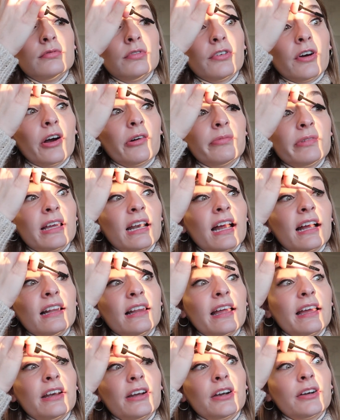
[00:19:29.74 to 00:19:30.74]
from that
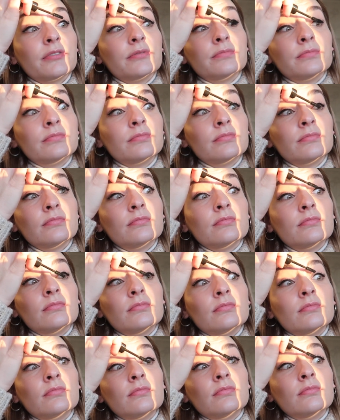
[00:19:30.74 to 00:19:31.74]
eyeliner.
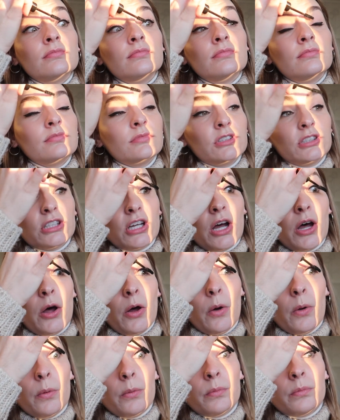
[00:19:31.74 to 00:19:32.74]

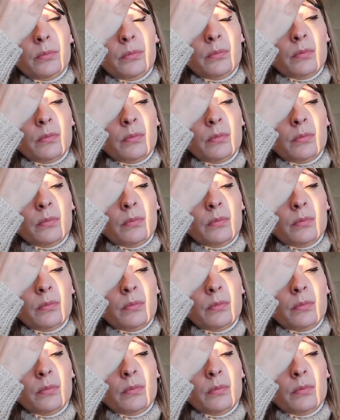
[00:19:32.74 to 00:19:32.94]
So